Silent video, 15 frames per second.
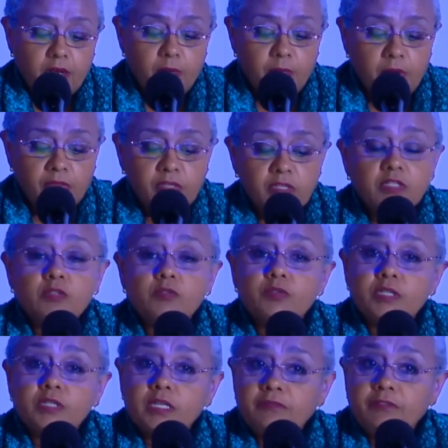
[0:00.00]
Mothers who
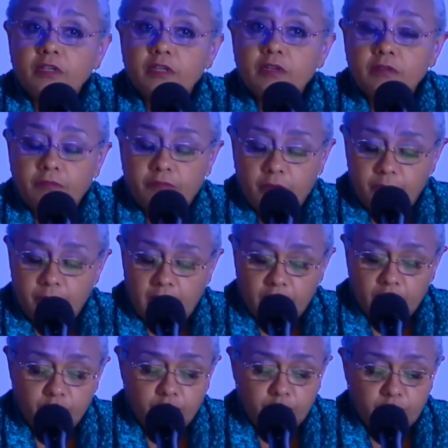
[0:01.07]
suffer from
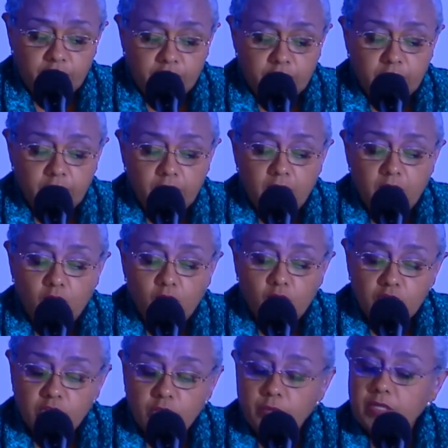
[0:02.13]
malnutrition are
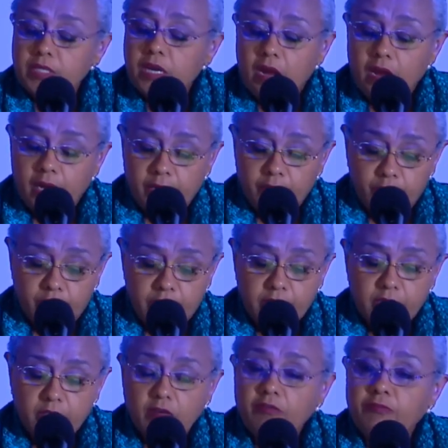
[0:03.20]
also at high
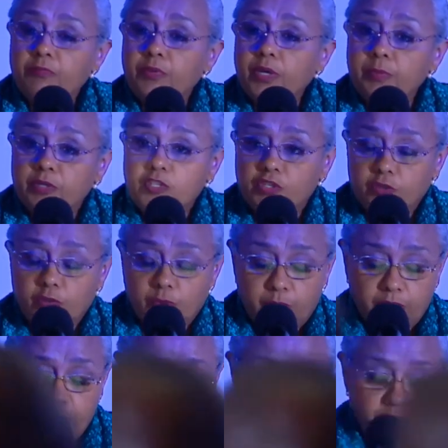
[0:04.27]
risk of premature
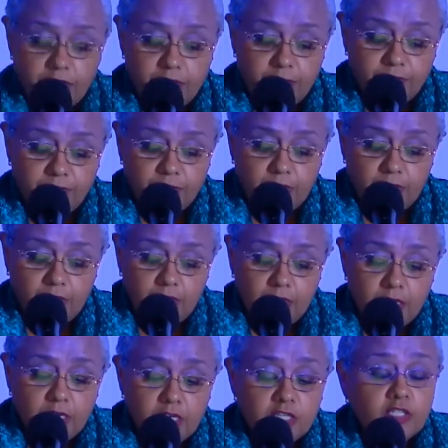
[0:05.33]
birth.
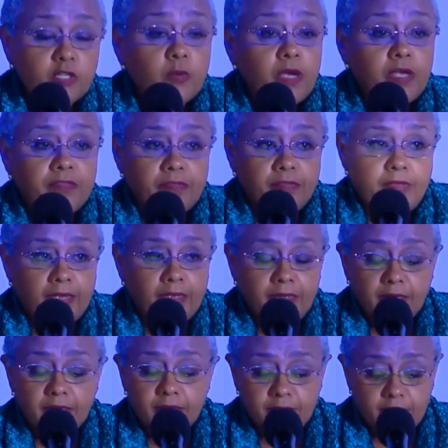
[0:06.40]
So I thank
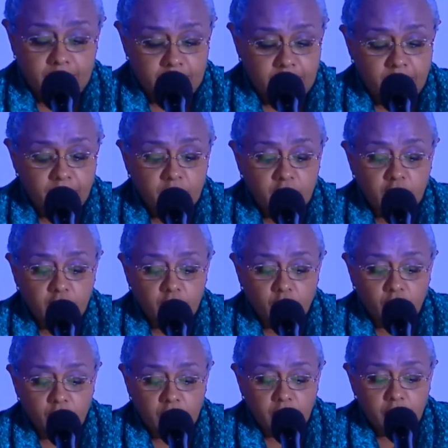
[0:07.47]
Save the
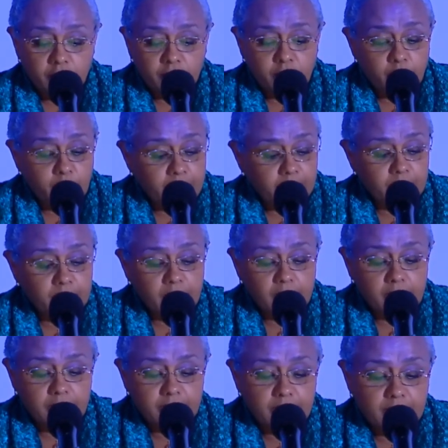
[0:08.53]
Children for
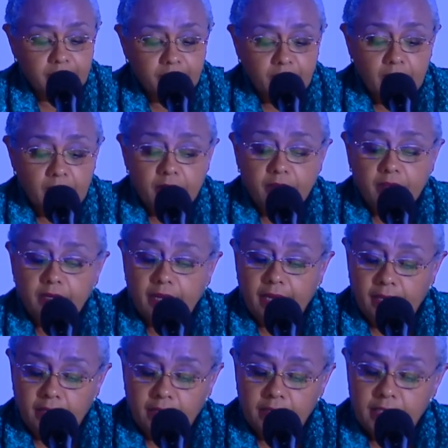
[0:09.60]
recognizing that
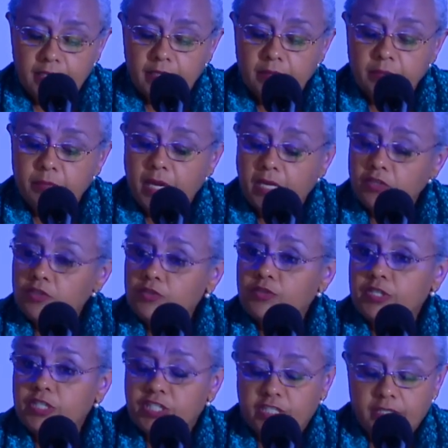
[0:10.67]
ending
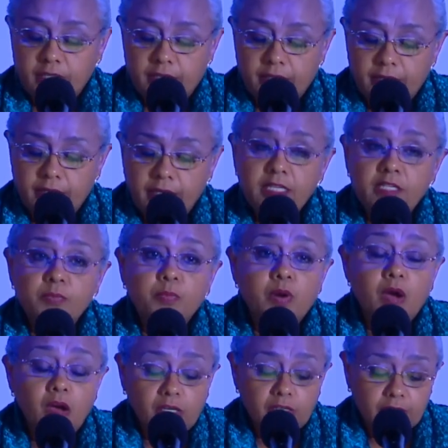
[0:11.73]
malnutrition needs
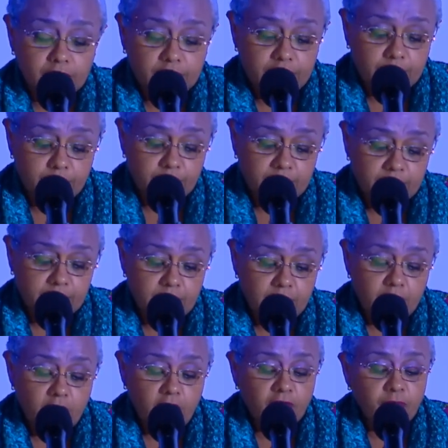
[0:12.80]
partnerships
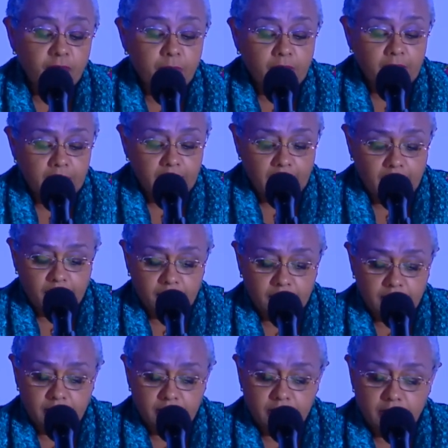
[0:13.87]
of many
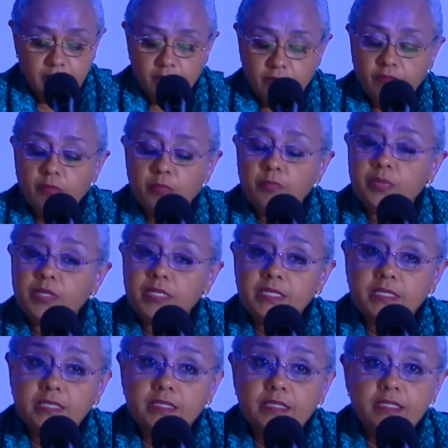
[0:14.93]
actors, from
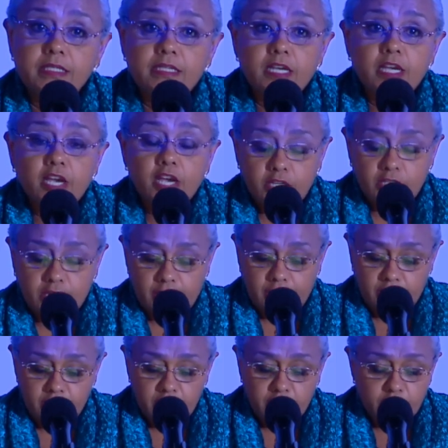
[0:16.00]
business to
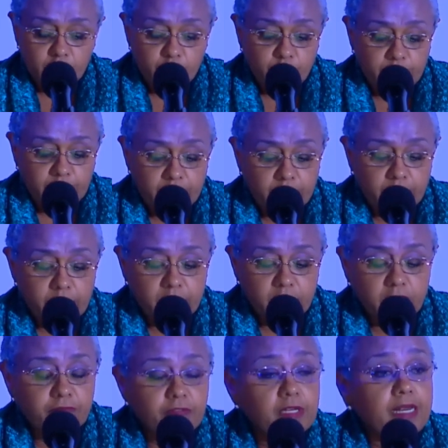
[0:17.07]
industry
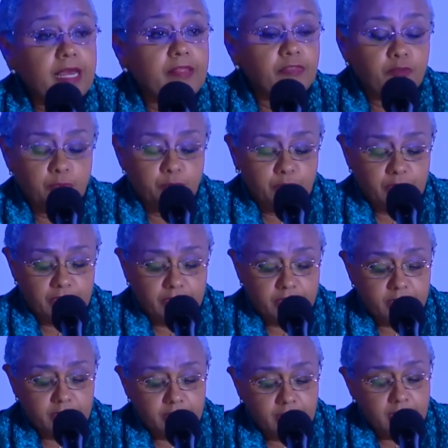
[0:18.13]
to
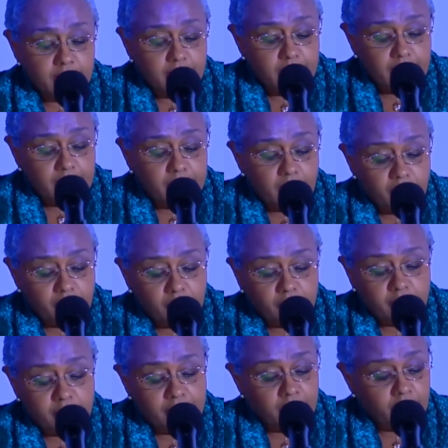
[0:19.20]
philanthropists and other
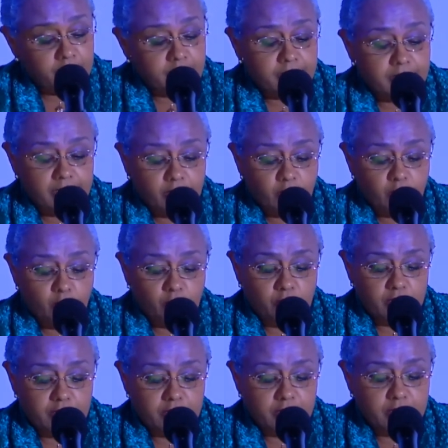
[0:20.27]
health
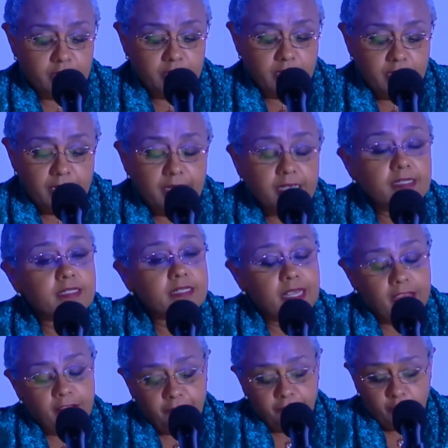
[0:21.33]
stakeholders. It's
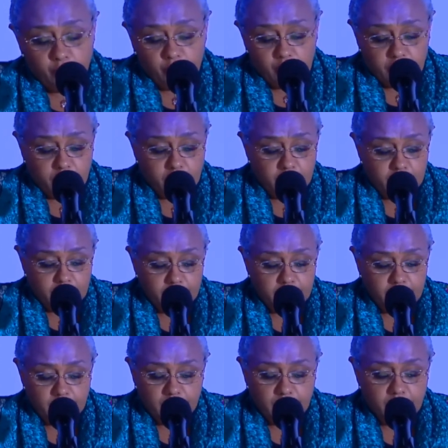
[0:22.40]
everyone's
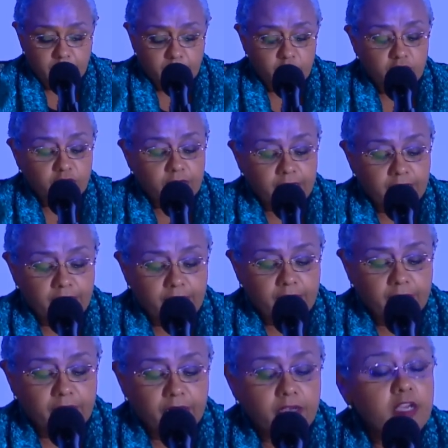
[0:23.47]
concern to
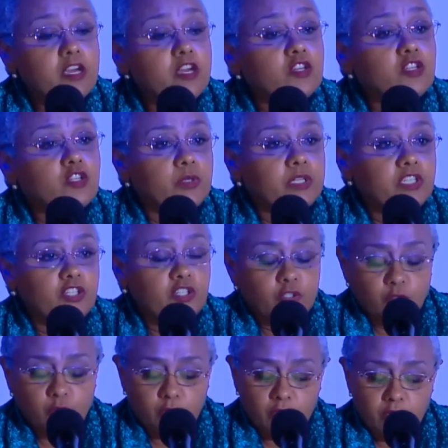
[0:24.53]
care to
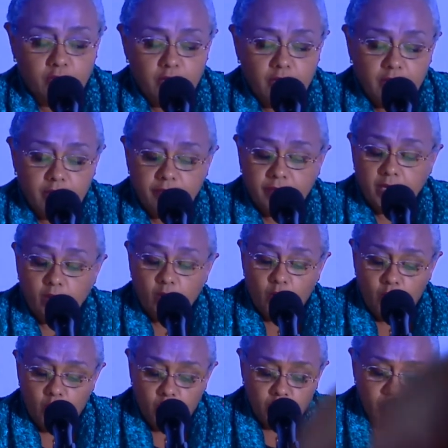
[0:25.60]
ensure that
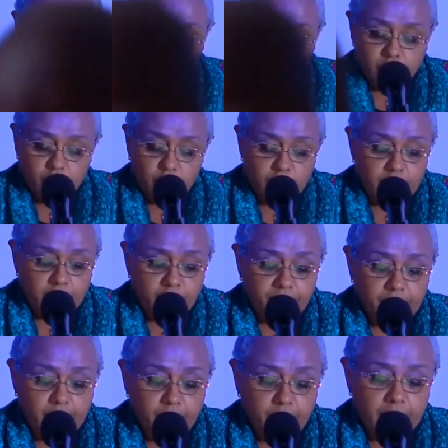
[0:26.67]
all children and
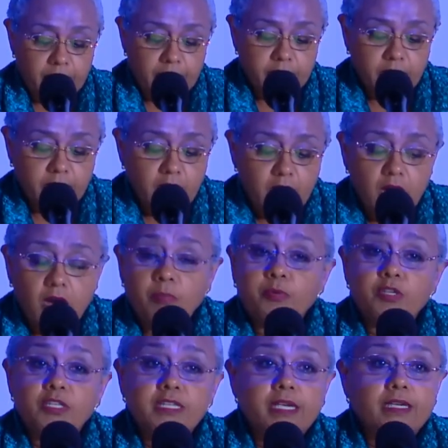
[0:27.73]
families are
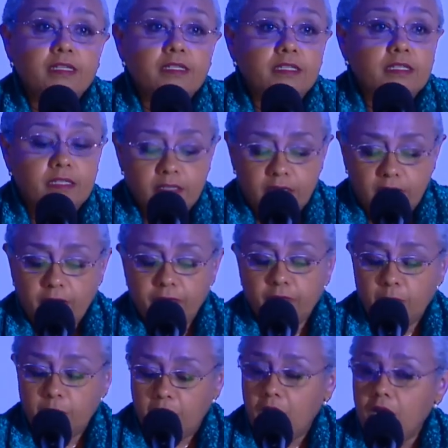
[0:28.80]
protected
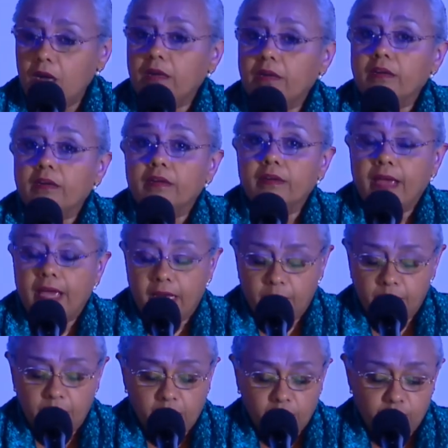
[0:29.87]
from hunger
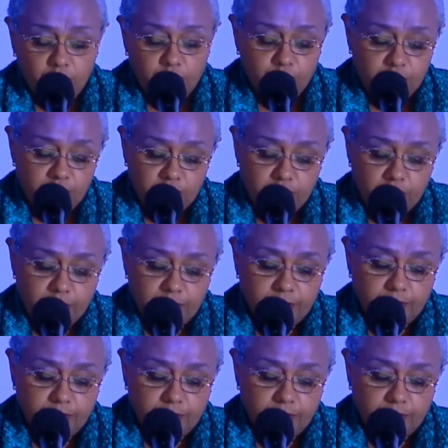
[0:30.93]
and malnutrition.